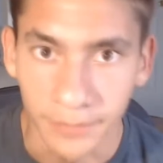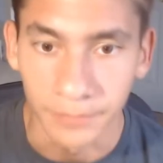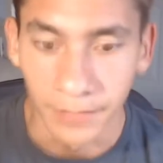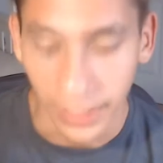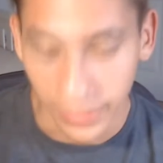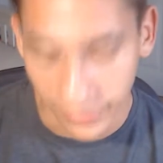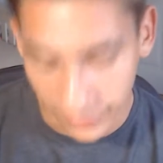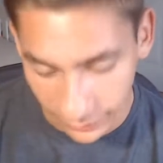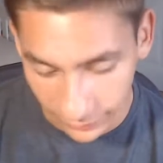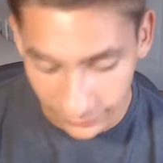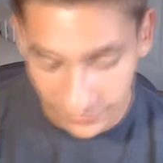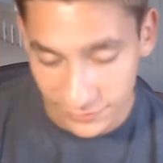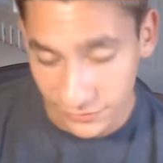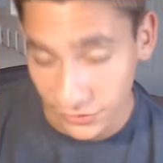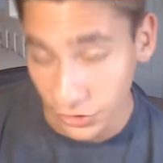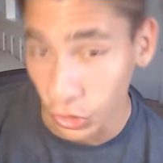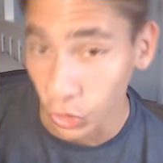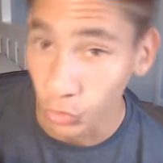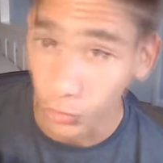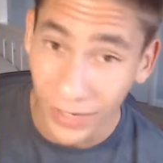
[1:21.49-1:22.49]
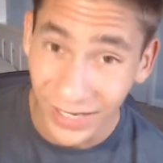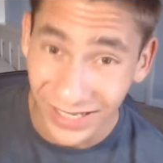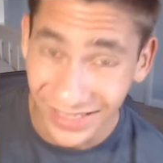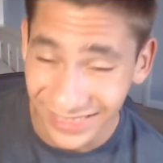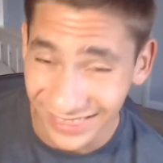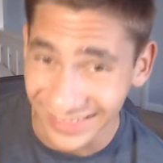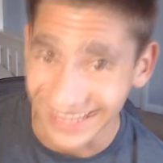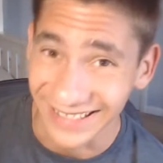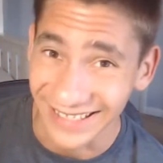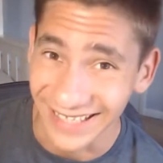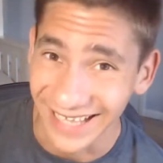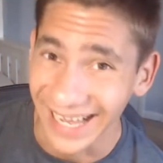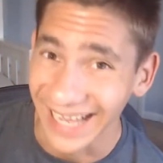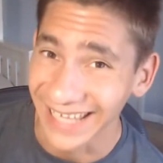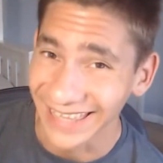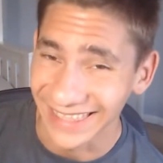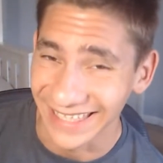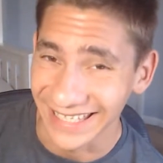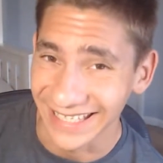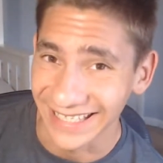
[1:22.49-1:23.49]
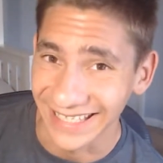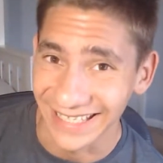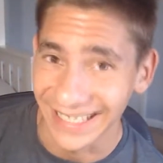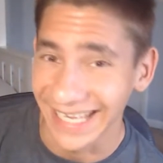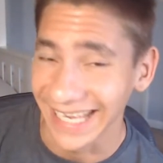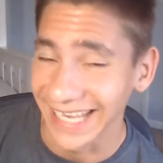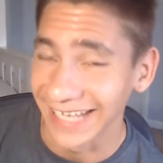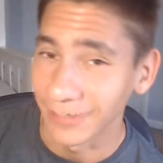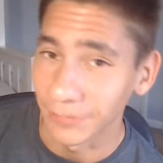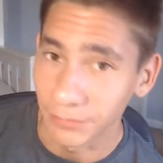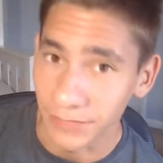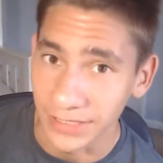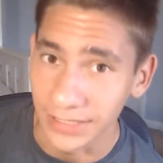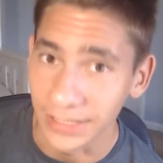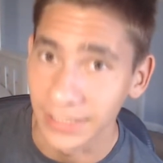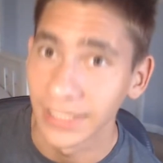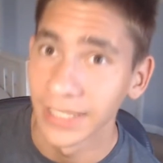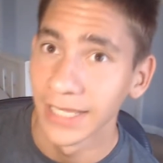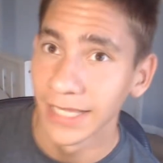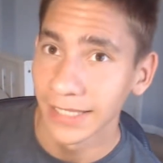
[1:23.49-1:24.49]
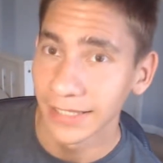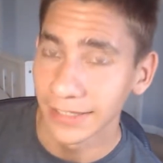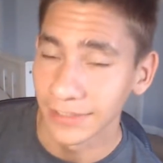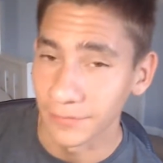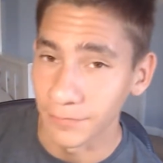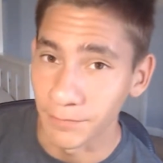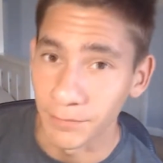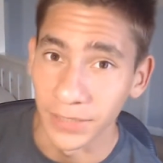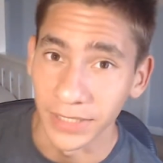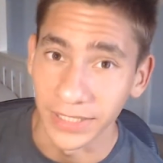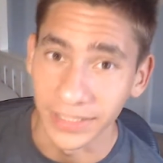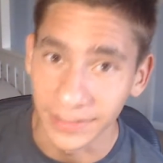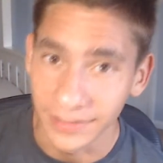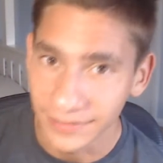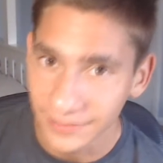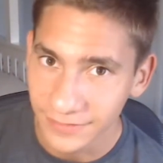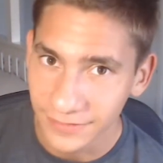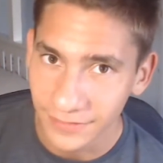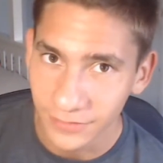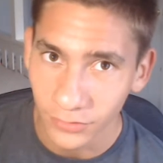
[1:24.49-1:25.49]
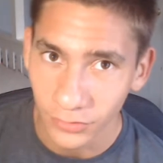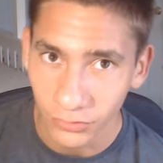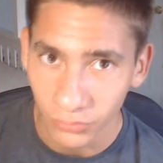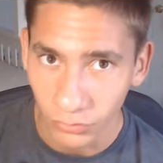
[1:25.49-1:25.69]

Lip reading: I think this is a great thing. I think it can be the biggest